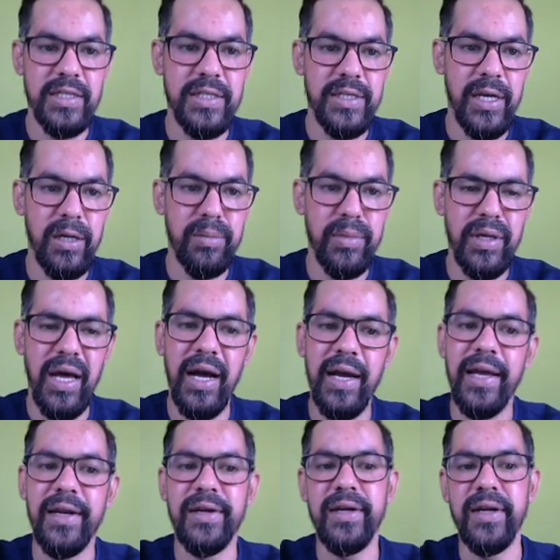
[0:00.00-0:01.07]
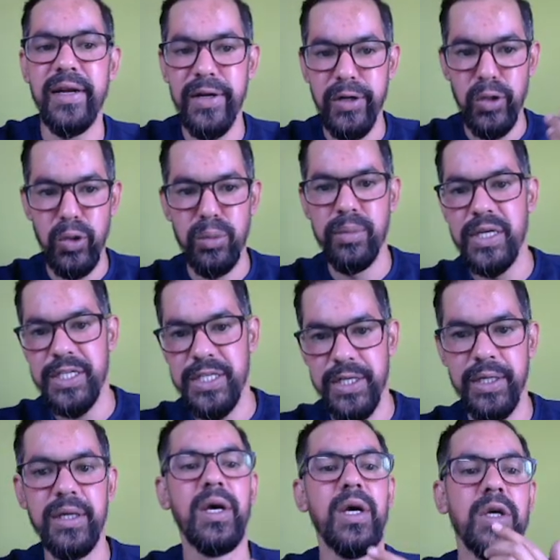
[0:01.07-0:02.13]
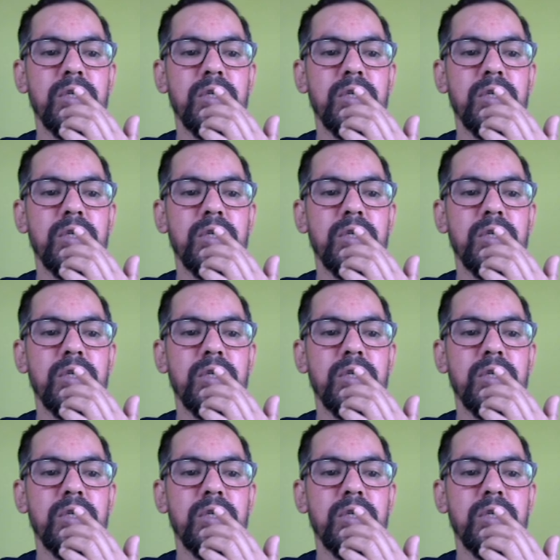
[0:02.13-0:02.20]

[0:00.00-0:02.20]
statement, again related to budget.